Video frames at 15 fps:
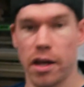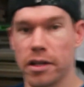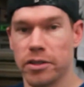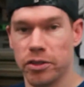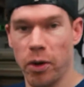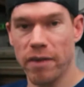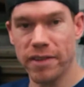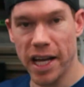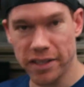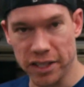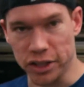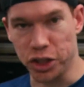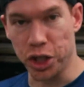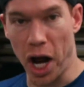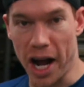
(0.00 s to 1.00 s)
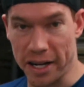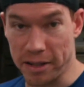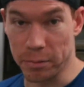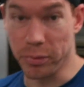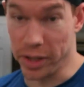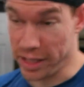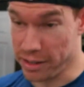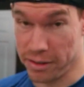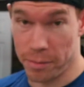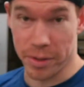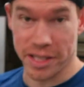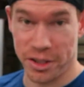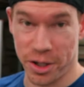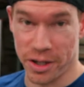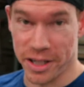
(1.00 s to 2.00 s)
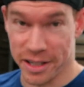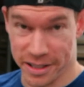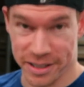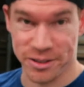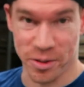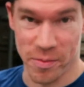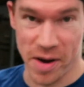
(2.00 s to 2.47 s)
So I've got the jaw complete, and let me show you, it's a